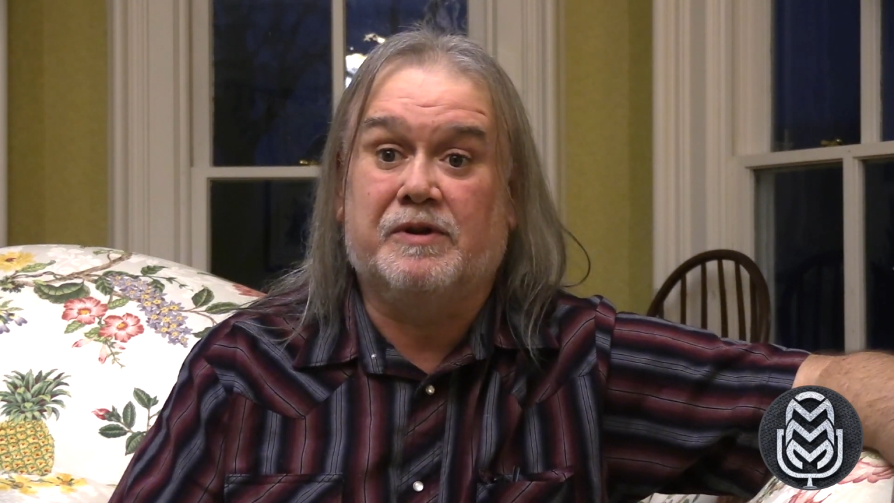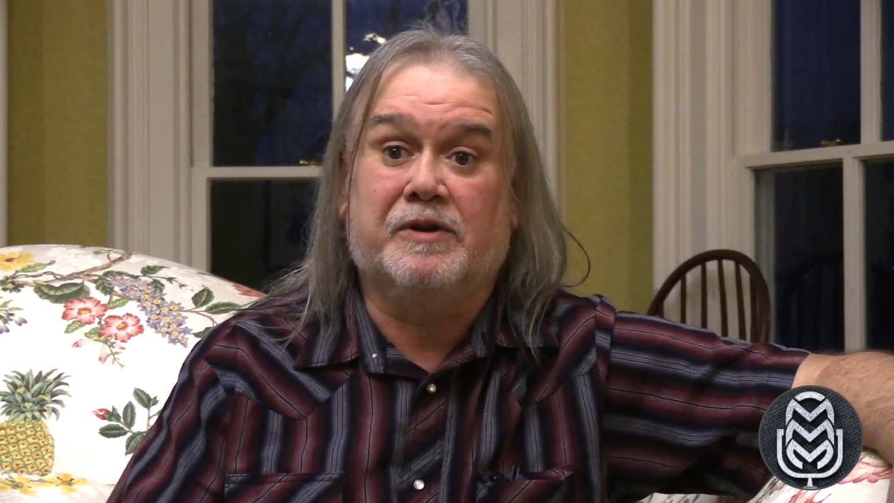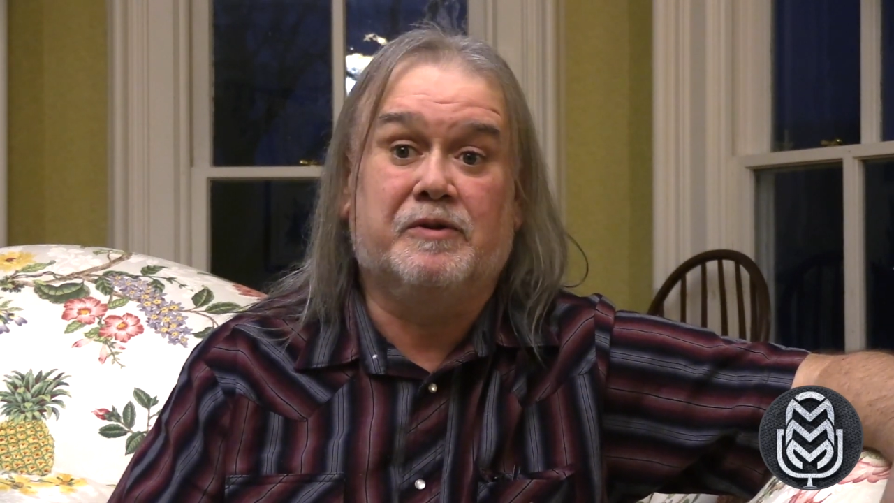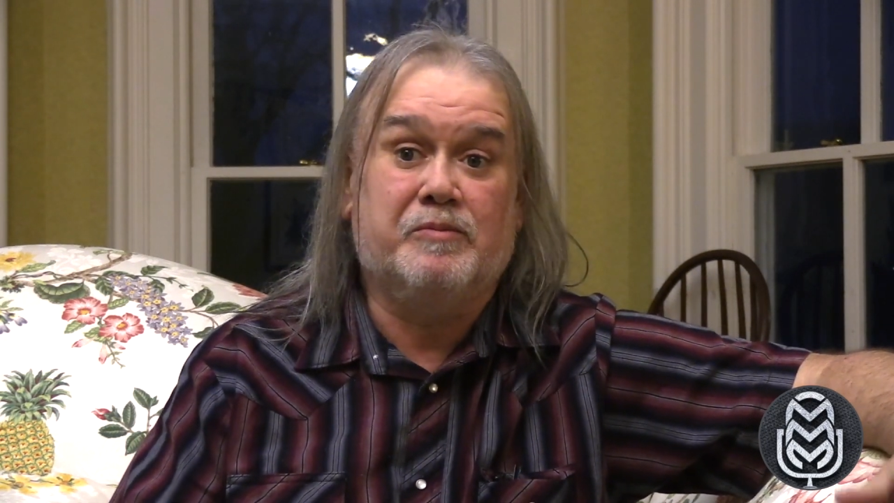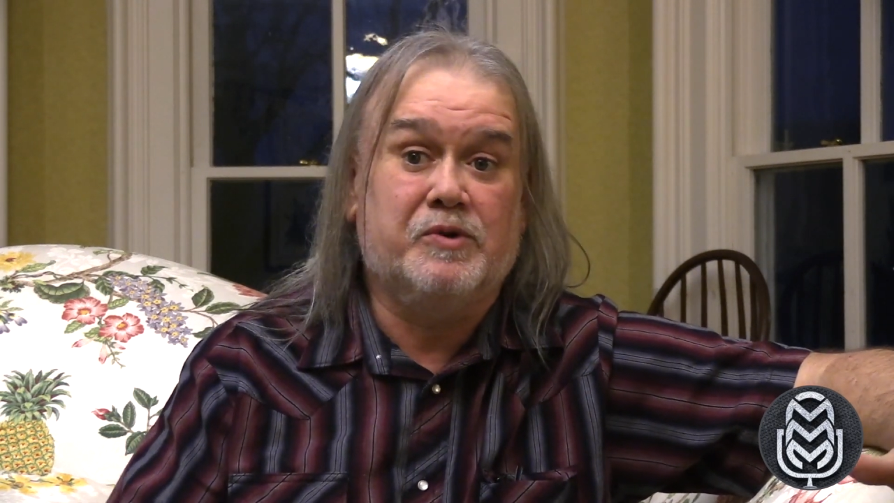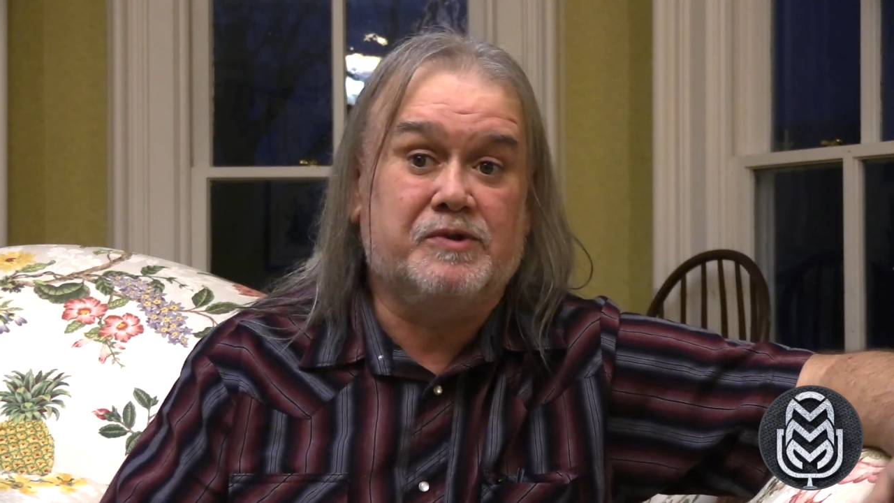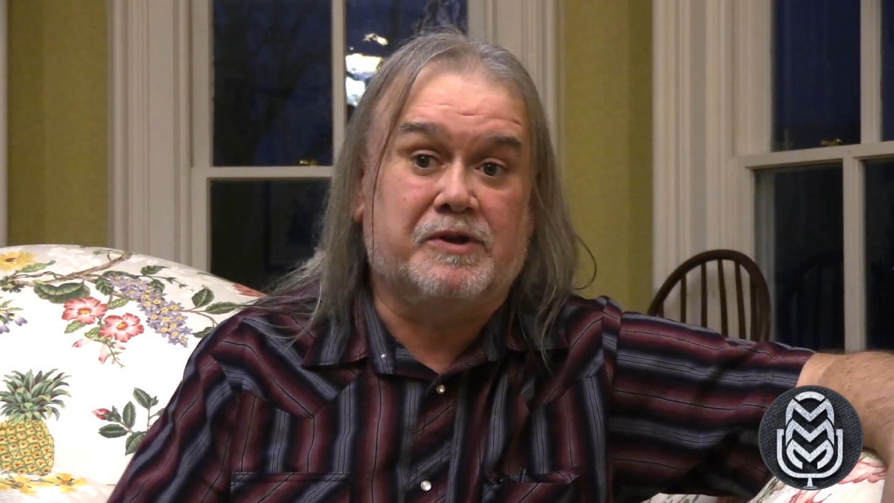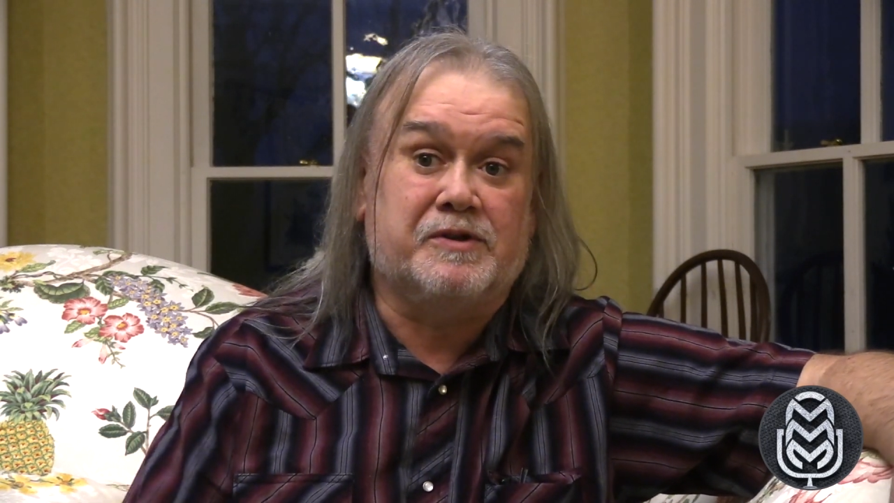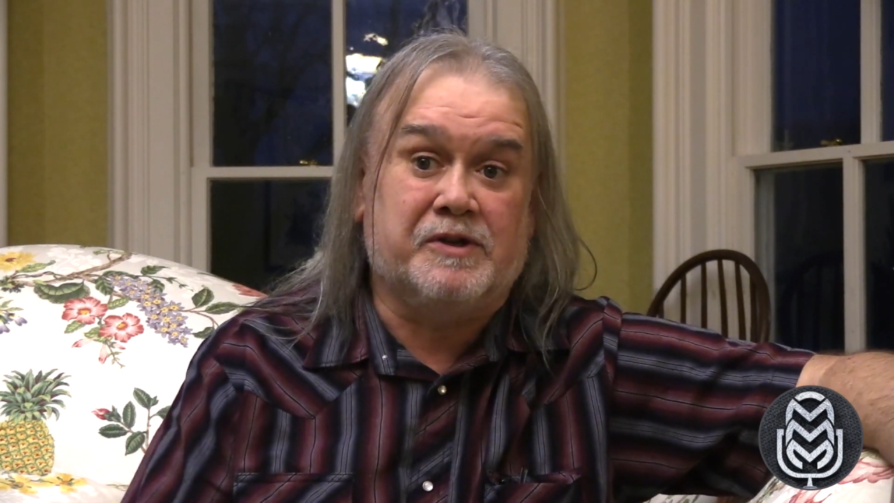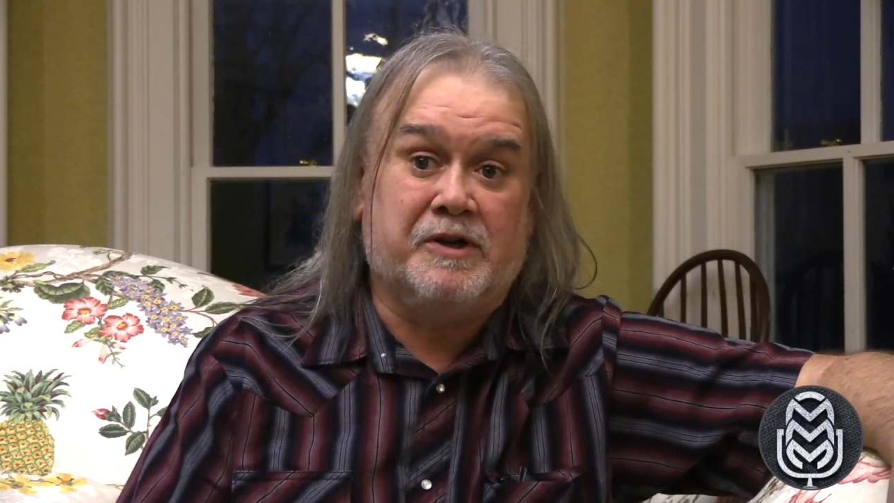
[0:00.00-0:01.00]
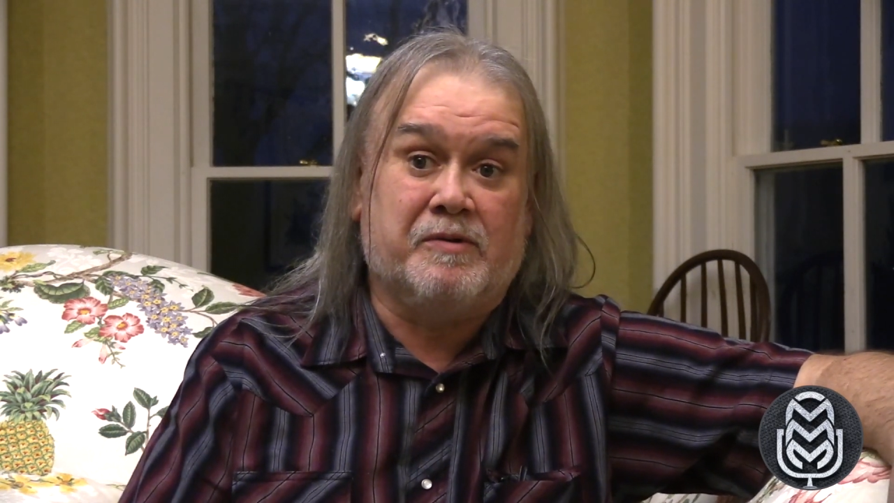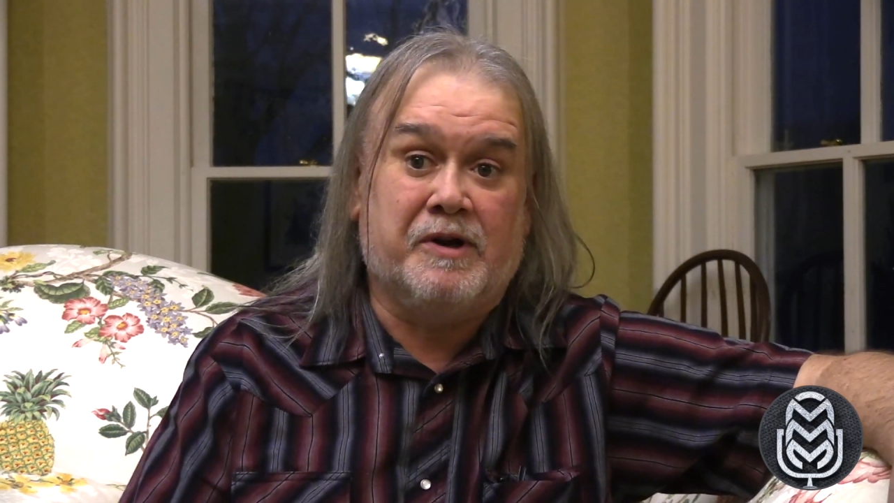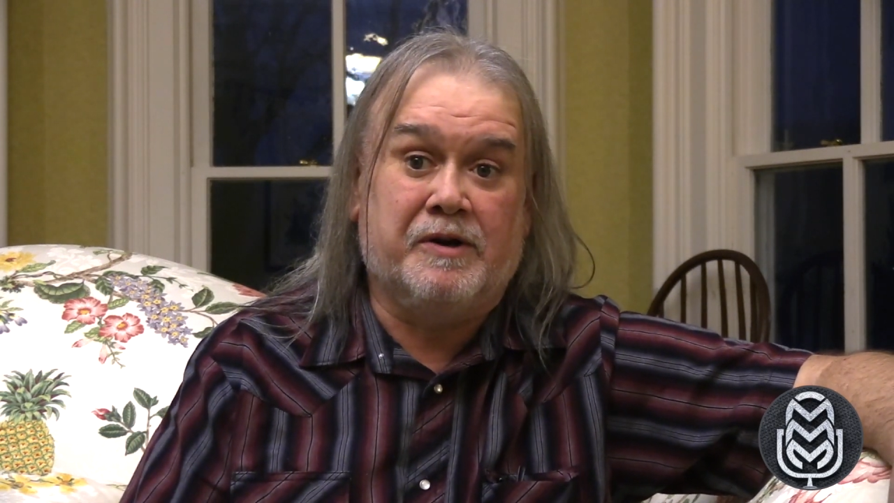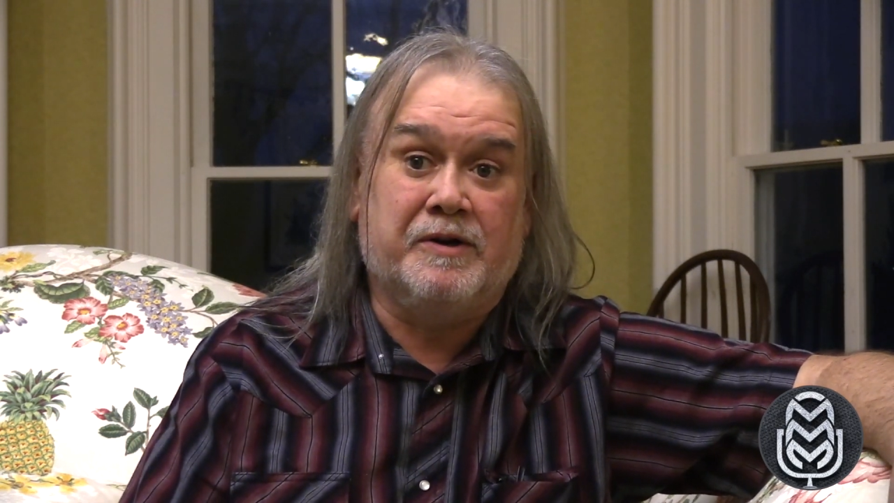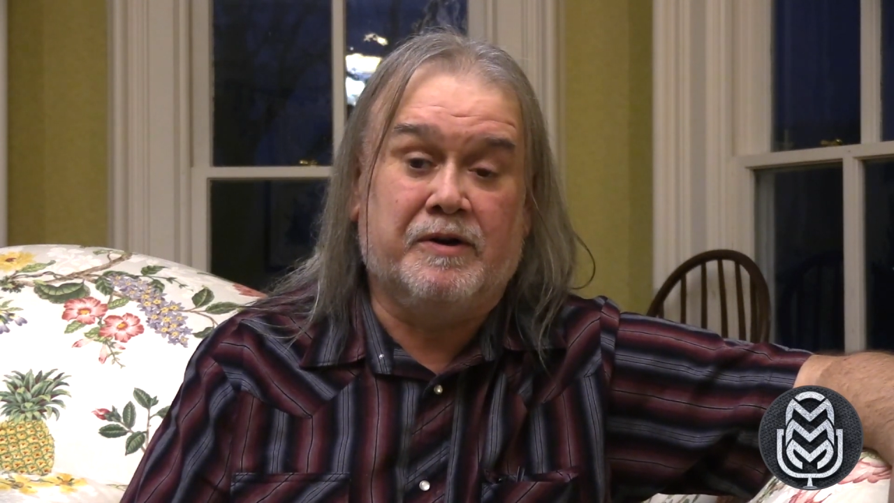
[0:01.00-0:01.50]
in the music scene
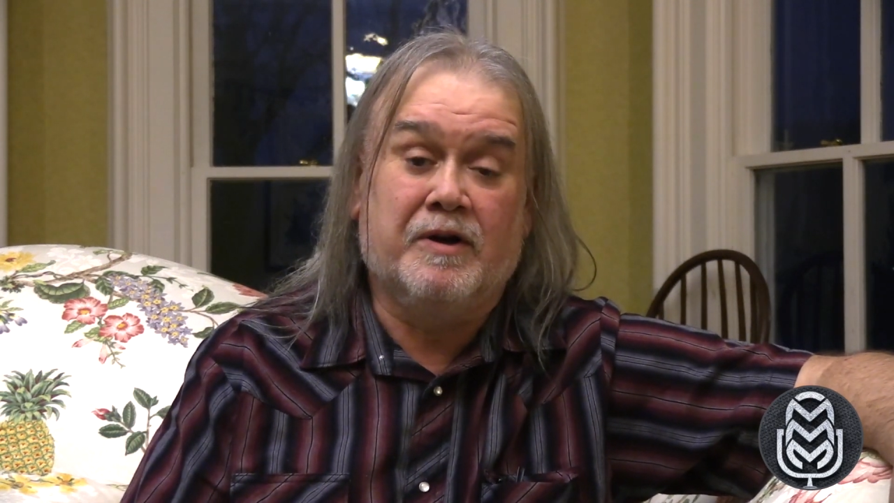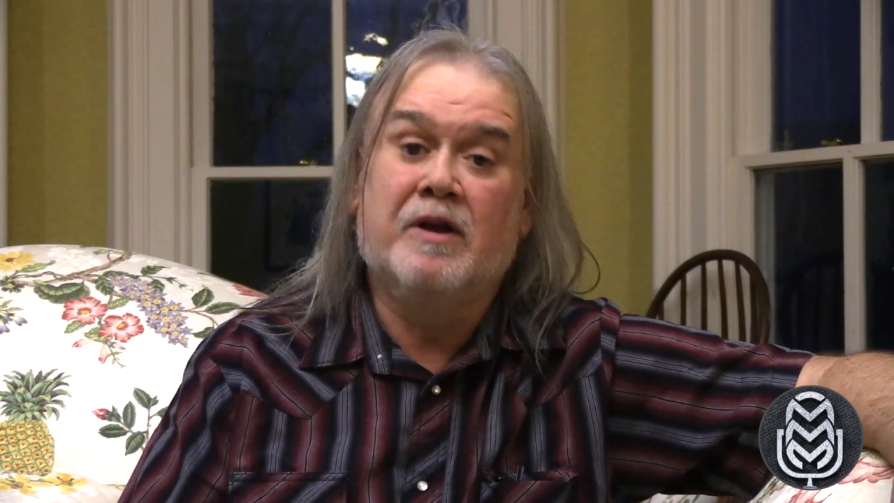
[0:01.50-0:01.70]
around here.